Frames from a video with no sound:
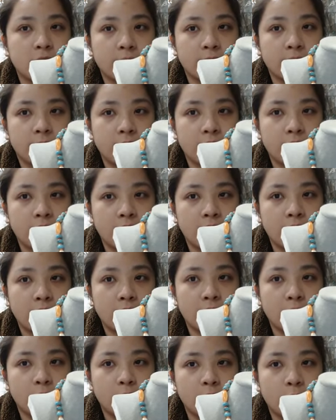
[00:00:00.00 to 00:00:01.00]
I believe
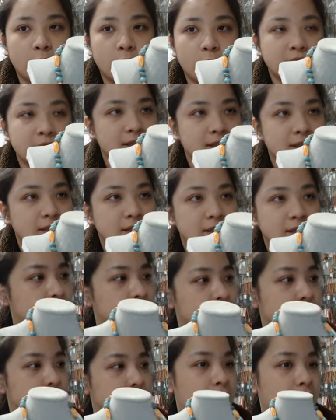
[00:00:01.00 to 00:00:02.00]
you will be
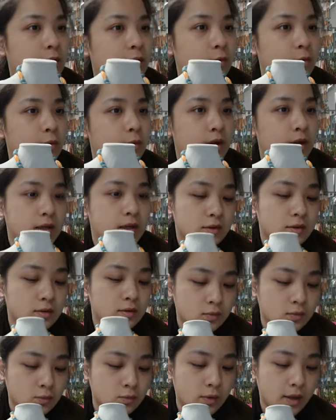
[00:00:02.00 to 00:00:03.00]
satisfied with this
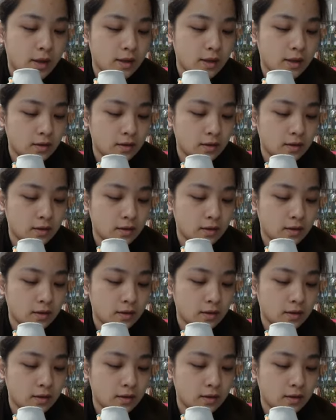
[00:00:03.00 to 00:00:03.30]
one.